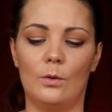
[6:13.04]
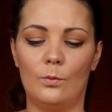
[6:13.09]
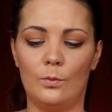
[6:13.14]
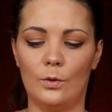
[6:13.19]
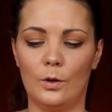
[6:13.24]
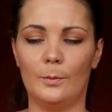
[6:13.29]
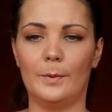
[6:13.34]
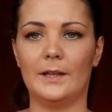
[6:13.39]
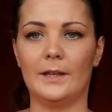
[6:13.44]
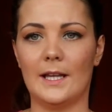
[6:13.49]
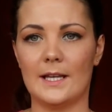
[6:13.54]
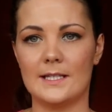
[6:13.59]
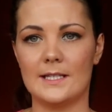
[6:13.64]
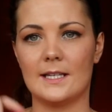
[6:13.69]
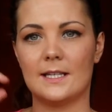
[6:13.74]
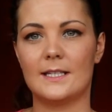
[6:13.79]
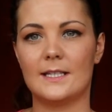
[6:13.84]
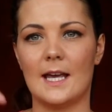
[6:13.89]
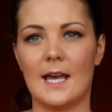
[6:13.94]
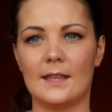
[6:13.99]
will be
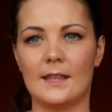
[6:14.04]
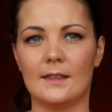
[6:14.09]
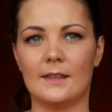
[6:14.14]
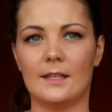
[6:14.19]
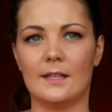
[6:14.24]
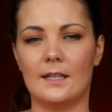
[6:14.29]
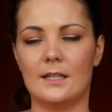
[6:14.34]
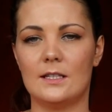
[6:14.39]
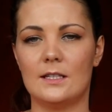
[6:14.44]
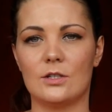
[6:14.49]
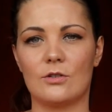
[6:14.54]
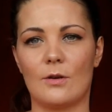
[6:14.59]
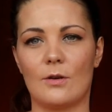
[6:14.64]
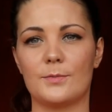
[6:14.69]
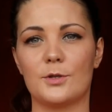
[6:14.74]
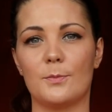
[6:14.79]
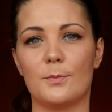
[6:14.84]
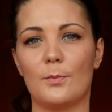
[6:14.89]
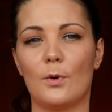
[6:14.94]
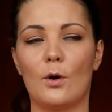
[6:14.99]
listed in the
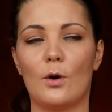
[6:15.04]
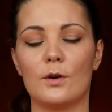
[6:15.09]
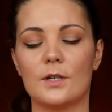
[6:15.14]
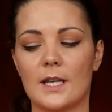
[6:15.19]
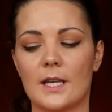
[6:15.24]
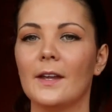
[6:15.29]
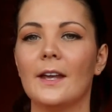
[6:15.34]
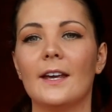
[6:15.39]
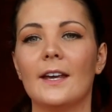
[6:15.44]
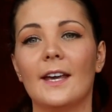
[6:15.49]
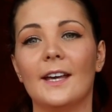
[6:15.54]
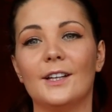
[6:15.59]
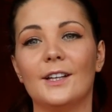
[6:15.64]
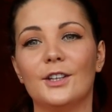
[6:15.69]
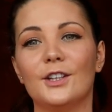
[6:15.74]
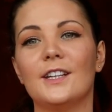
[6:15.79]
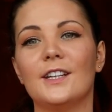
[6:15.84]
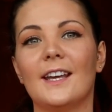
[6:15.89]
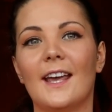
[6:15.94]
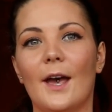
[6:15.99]
description box,
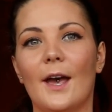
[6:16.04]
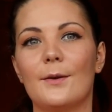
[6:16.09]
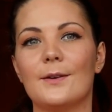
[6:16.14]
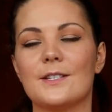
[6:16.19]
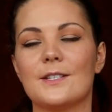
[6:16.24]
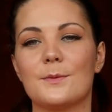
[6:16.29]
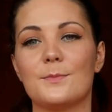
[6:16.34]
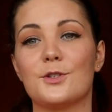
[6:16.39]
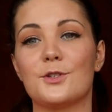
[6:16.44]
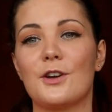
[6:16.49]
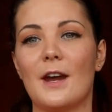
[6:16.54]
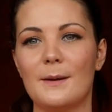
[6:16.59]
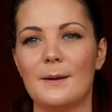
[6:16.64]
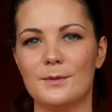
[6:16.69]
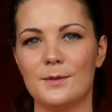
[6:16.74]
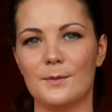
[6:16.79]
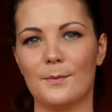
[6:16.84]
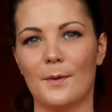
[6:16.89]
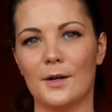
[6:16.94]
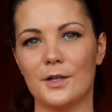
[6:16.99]
including how to
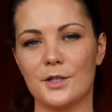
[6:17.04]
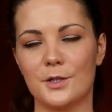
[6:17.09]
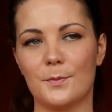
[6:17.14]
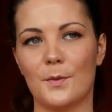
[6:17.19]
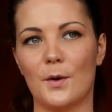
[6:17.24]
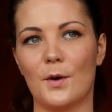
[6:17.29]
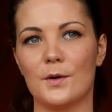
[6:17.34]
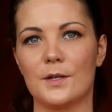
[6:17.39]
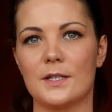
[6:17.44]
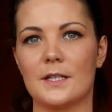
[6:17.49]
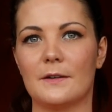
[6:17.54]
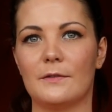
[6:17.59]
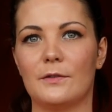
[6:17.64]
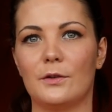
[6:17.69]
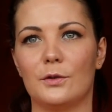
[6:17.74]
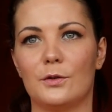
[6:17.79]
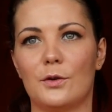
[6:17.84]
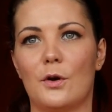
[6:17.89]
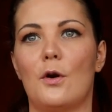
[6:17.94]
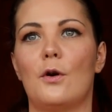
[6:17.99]
subscribe to Birchbox if
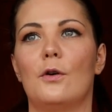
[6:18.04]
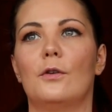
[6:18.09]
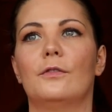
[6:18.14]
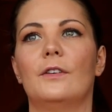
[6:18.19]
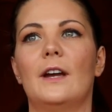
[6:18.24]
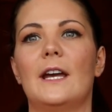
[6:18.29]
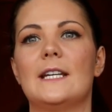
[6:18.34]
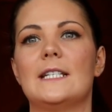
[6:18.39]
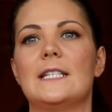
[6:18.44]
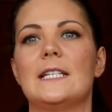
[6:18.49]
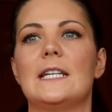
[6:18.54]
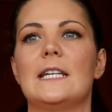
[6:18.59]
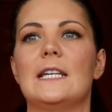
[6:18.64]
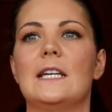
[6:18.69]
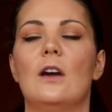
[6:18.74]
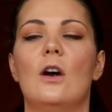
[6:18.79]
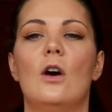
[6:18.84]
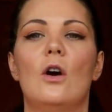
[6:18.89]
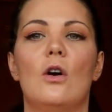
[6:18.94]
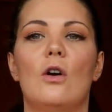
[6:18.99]
you're not
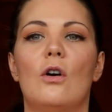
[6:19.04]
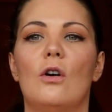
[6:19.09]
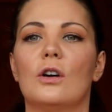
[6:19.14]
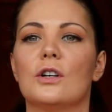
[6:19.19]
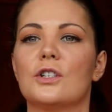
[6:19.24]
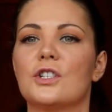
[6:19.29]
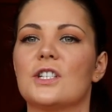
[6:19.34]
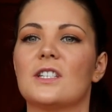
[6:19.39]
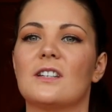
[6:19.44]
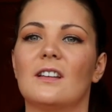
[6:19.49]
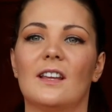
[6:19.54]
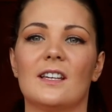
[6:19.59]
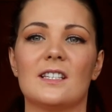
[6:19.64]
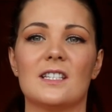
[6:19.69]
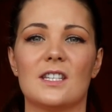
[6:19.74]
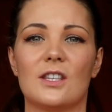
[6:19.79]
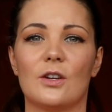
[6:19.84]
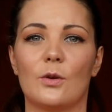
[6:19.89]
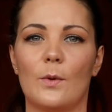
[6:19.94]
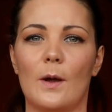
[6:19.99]
already, or just a
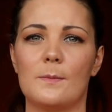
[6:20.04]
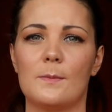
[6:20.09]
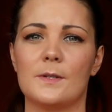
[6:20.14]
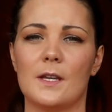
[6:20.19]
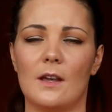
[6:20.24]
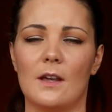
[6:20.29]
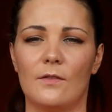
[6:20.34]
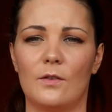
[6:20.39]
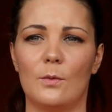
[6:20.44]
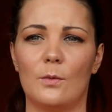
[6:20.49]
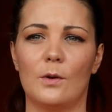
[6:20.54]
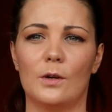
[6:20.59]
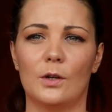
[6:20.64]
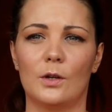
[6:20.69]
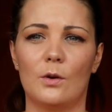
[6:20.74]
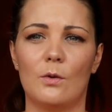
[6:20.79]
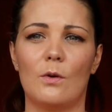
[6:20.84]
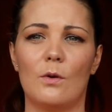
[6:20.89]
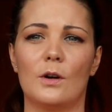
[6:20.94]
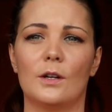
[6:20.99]
link to their website if you want
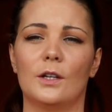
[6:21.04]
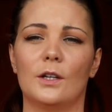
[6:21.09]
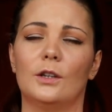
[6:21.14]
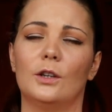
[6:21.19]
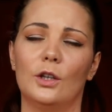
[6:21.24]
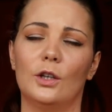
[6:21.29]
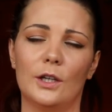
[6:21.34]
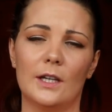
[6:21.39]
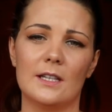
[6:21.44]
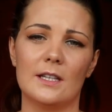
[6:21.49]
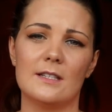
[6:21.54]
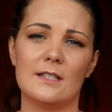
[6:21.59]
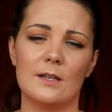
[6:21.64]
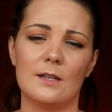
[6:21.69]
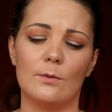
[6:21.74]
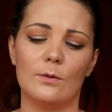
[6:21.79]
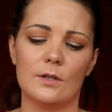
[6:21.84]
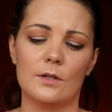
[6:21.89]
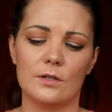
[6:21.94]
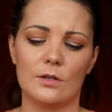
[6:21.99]
to go on and look and
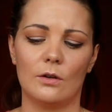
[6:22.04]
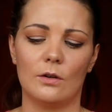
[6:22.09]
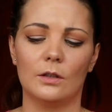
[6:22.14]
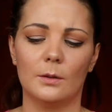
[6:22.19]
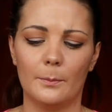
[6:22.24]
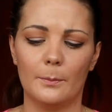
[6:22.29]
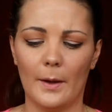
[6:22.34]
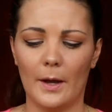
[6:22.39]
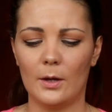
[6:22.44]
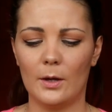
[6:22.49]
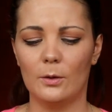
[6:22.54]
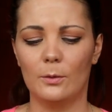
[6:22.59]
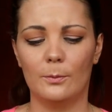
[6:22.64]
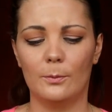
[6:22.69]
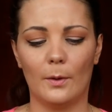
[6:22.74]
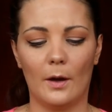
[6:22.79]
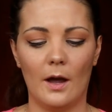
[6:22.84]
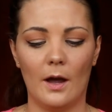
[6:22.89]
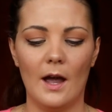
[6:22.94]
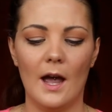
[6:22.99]
see what it's all about.
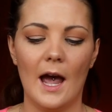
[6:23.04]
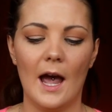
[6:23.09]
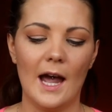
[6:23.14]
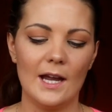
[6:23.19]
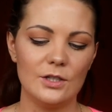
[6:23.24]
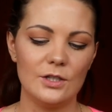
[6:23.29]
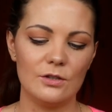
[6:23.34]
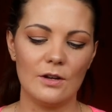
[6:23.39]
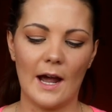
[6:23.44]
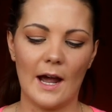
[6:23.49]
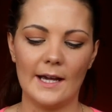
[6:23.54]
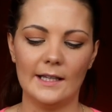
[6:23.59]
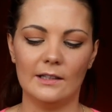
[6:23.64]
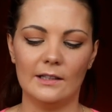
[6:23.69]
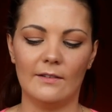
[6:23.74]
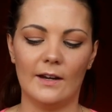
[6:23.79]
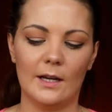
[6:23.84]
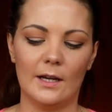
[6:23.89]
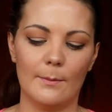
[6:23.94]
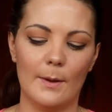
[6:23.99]
But I do
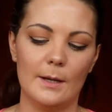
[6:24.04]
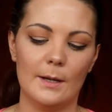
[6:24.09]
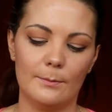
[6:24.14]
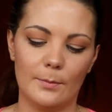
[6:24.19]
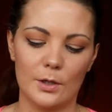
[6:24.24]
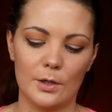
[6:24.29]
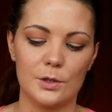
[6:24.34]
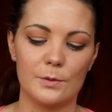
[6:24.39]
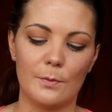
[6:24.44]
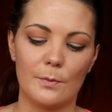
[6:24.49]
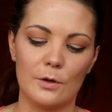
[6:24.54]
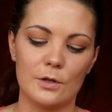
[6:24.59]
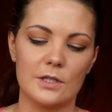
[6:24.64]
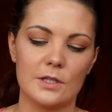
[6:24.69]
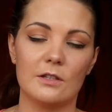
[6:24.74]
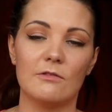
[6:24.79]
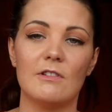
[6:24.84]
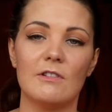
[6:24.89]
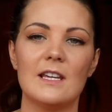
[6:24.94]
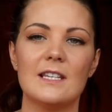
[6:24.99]
highly recommend
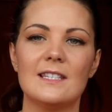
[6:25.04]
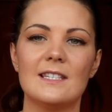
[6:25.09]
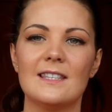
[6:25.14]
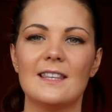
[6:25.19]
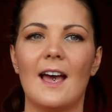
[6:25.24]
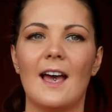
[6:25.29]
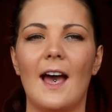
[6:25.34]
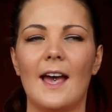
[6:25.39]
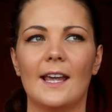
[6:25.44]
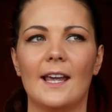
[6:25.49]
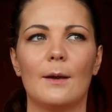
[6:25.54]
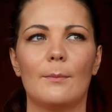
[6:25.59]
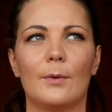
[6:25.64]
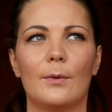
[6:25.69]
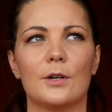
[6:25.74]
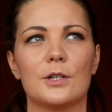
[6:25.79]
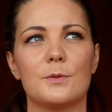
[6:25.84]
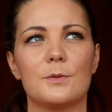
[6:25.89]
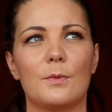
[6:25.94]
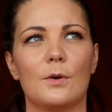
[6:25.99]
Birchbox, and the reason that I get
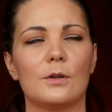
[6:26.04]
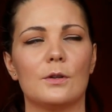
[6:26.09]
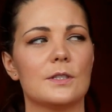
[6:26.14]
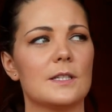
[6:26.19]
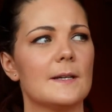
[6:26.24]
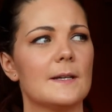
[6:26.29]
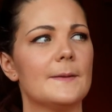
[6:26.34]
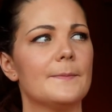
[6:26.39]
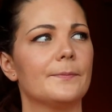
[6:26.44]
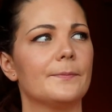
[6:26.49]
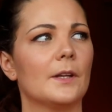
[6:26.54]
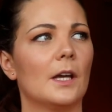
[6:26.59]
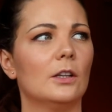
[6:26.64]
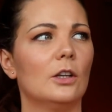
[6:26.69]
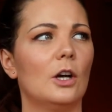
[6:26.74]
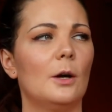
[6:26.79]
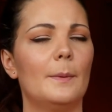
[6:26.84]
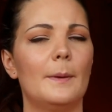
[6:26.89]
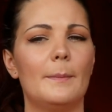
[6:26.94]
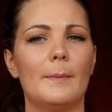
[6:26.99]
Birchbox, a
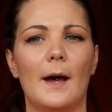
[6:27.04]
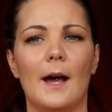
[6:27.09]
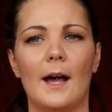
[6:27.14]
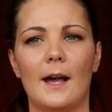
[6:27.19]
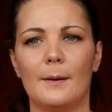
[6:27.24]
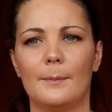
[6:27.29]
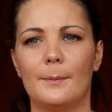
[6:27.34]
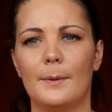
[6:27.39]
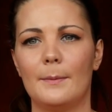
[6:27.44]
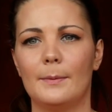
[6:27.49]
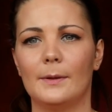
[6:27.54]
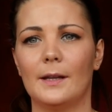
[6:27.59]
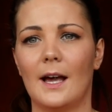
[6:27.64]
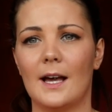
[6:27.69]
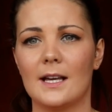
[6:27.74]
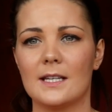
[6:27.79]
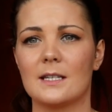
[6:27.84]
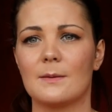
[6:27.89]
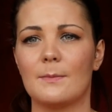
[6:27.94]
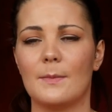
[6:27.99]
lot of people
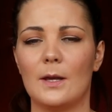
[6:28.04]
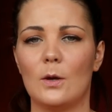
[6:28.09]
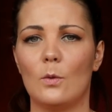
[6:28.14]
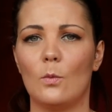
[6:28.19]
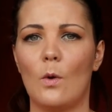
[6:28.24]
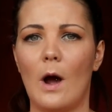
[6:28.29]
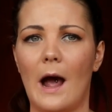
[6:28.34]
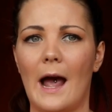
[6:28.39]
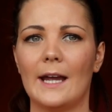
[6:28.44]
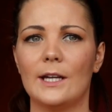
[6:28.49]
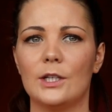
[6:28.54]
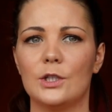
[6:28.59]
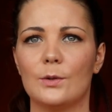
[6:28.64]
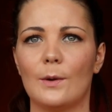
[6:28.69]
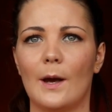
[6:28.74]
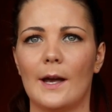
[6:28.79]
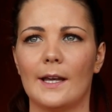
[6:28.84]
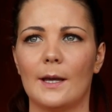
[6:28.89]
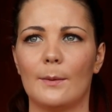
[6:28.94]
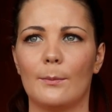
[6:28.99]
ask me, why
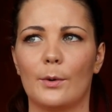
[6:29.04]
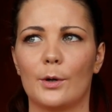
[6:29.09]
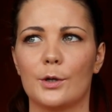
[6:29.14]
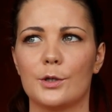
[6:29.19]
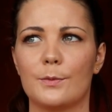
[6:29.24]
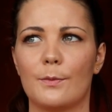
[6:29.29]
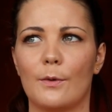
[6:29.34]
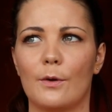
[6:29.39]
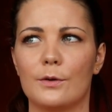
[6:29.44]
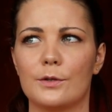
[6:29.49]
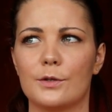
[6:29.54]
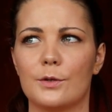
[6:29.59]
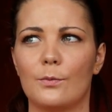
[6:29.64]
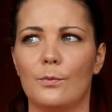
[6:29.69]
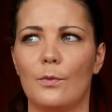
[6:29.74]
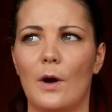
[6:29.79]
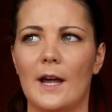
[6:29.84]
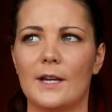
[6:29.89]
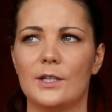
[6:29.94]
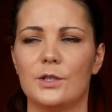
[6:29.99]
do I get Birchbox
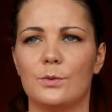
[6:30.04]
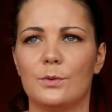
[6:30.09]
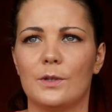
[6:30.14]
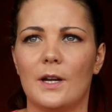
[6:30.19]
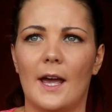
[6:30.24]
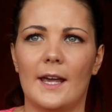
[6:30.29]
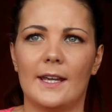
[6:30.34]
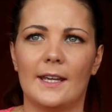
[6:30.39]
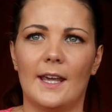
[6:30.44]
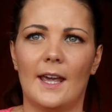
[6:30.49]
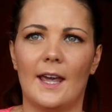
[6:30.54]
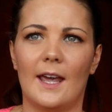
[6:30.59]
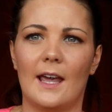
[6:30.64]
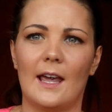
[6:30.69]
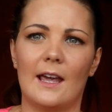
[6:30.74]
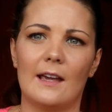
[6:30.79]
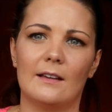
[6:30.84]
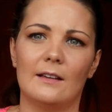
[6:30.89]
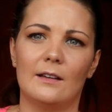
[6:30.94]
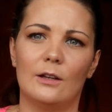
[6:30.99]
and why don't I
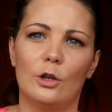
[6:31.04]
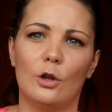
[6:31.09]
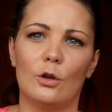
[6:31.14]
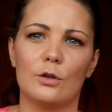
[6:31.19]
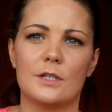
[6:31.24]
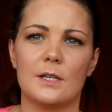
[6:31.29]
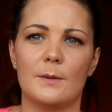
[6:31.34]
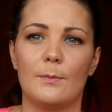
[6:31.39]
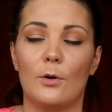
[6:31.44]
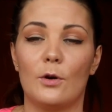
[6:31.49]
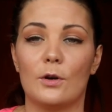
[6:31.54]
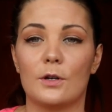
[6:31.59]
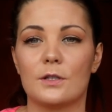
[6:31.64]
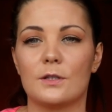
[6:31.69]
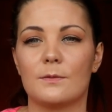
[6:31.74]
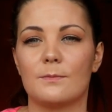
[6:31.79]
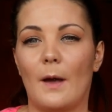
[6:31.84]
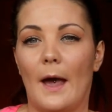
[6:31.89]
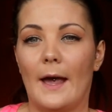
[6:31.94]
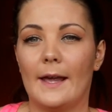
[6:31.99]
get
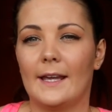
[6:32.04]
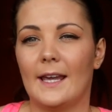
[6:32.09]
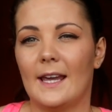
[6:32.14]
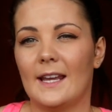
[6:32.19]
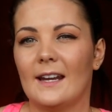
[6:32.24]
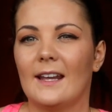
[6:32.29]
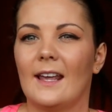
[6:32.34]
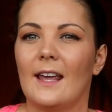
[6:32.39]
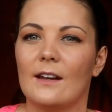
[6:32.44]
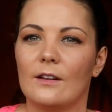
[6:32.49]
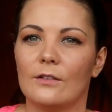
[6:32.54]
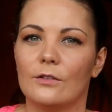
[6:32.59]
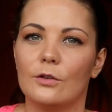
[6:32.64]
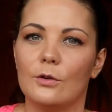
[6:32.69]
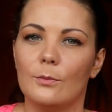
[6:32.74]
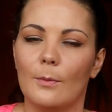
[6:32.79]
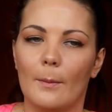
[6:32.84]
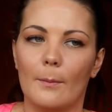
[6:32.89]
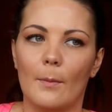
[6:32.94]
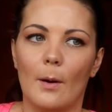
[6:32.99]
Glossybox? I get it kind of
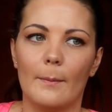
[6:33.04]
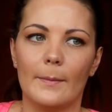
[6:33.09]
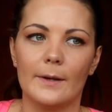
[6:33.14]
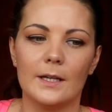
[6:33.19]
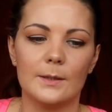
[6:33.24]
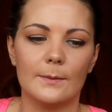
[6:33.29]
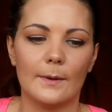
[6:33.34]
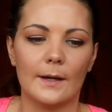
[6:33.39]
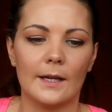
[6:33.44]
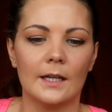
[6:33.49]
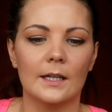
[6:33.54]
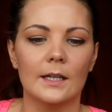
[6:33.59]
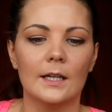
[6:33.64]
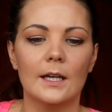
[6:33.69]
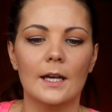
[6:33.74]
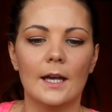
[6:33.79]
through my mum anyway.